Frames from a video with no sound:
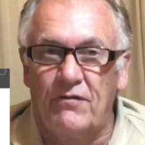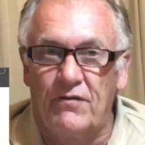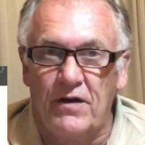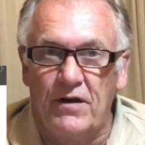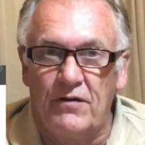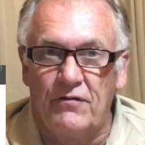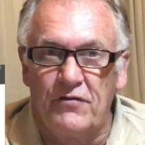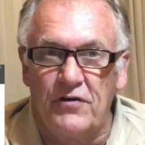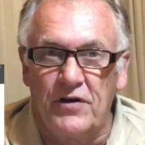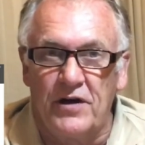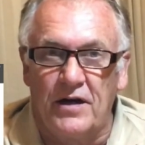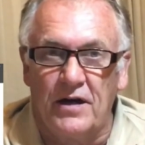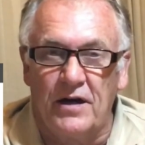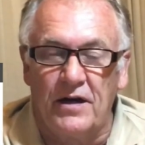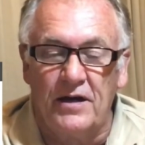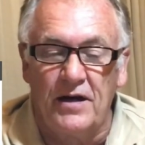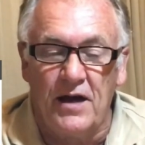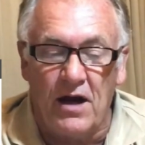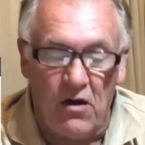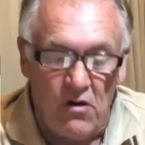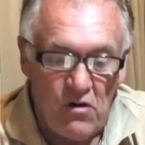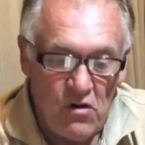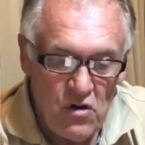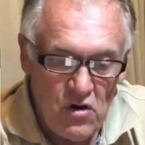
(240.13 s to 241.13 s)
Africa.
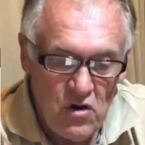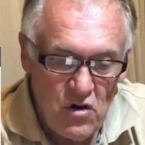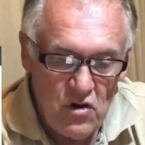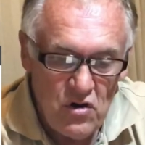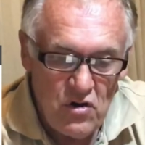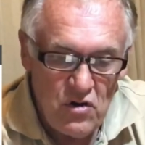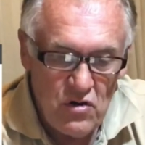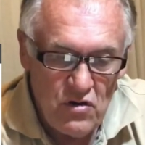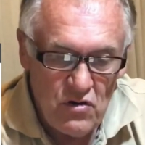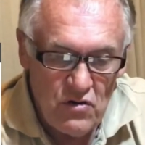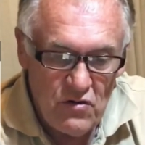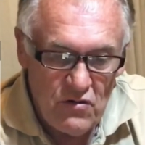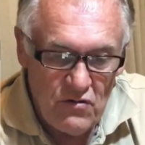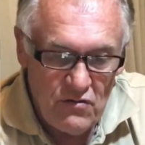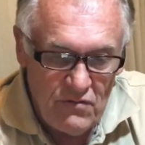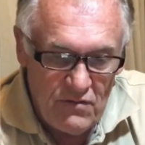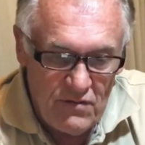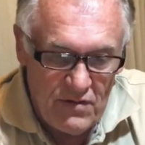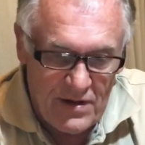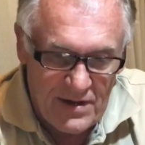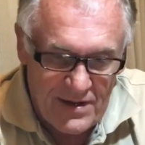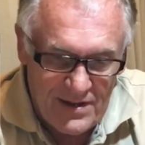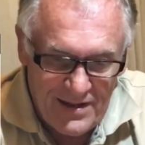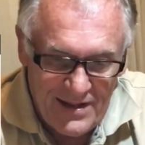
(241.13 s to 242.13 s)
Now,
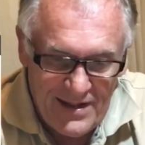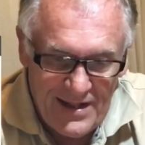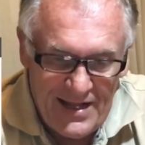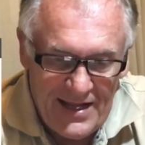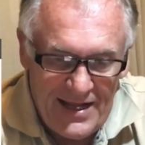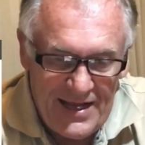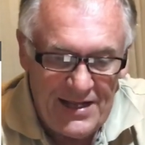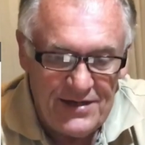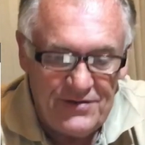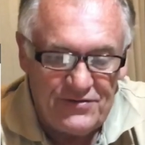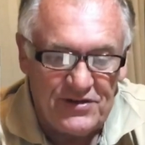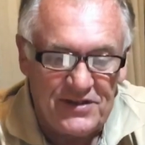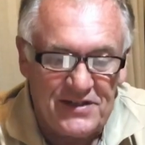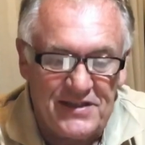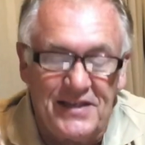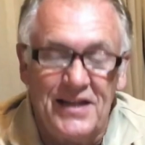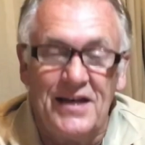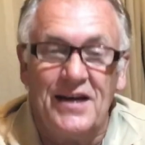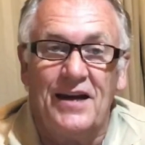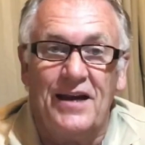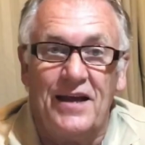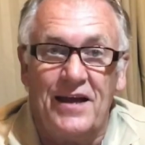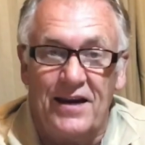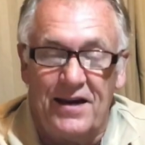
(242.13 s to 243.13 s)

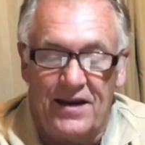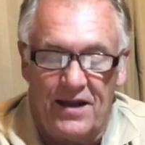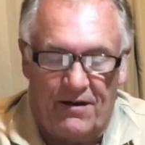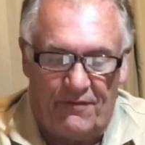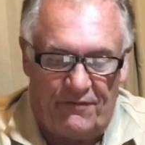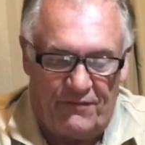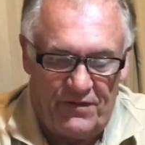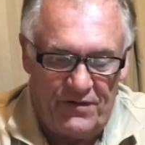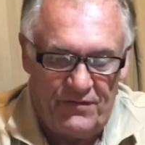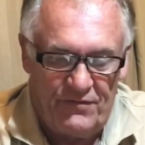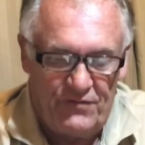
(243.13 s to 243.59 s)
interestingly enough, if